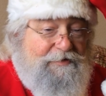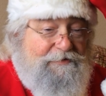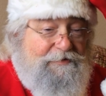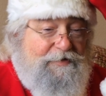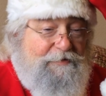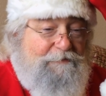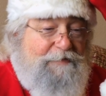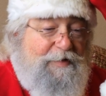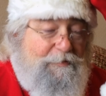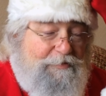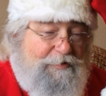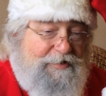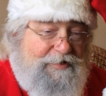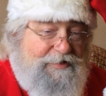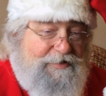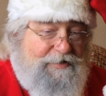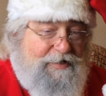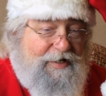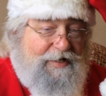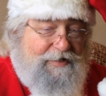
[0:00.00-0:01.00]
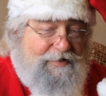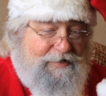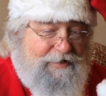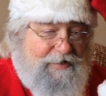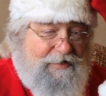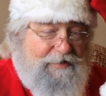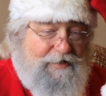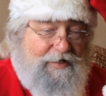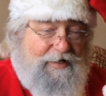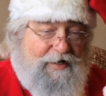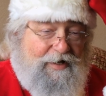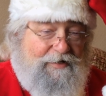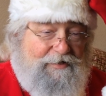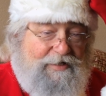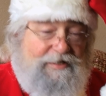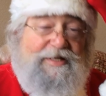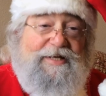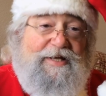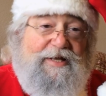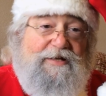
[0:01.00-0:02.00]
The people in the
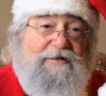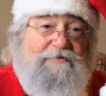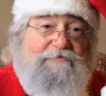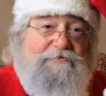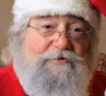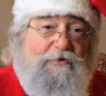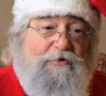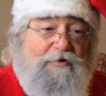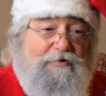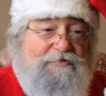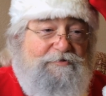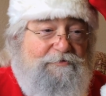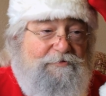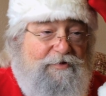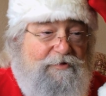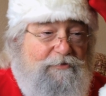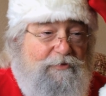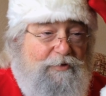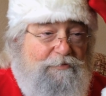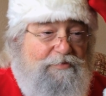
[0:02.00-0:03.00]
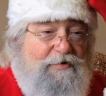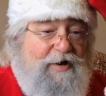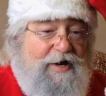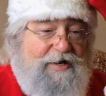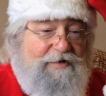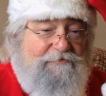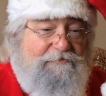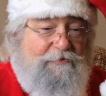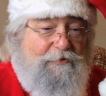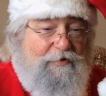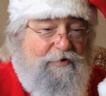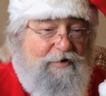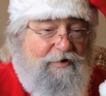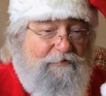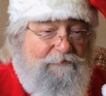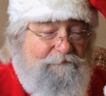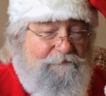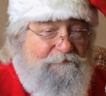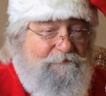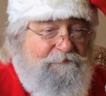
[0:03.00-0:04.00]
clinic, of course, were praying for
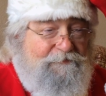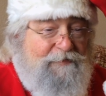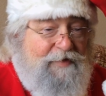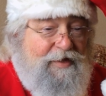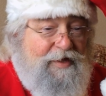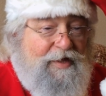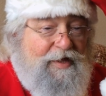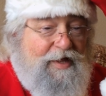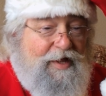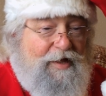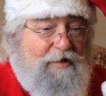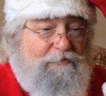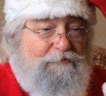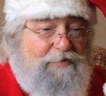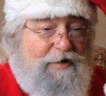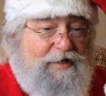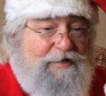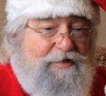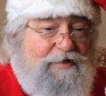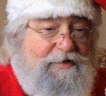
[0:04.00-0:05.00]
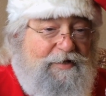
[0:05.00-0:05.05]
her, but